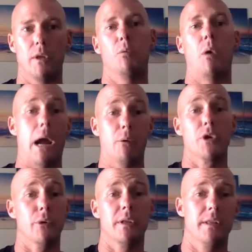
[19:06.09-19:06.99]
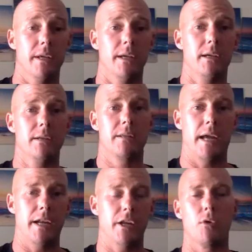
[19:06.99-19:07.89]
why we're doing things
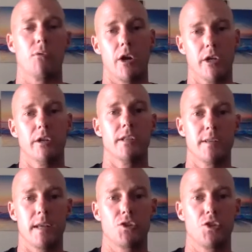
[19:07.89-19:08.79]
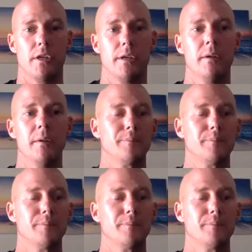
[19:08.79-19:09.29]
and, run a good session.